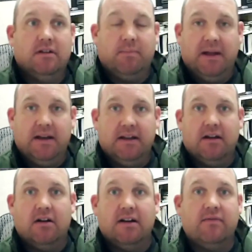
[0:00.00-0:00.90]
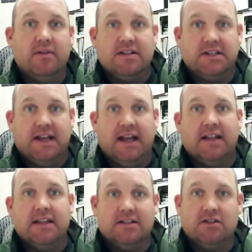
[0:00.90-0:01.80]
Depending on if we stay
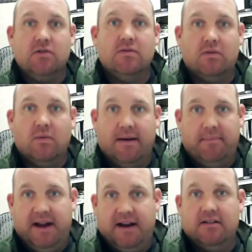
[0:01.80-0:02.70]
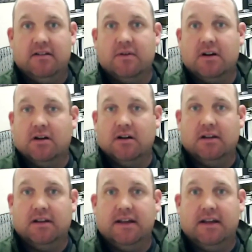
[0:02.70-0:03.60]
in this cool wet pattern that we're
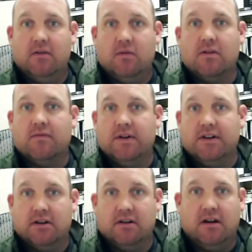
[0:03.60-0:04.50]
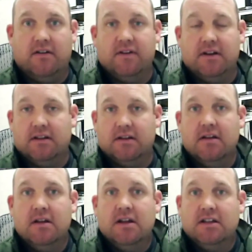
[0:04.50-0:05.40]
currently in, or if we turn off into the
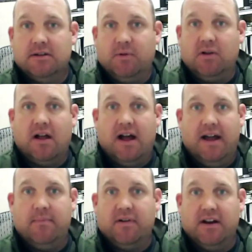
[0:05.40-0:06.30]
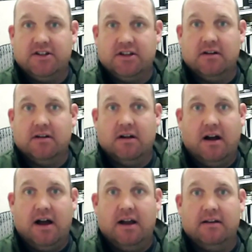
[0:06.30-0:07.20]
typical high pressure,
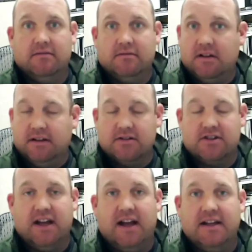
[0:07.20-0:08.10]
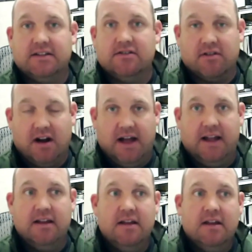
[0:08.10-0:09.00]
hot, clear skies and
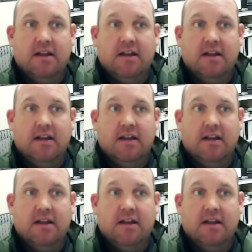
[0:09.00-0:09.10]
dry,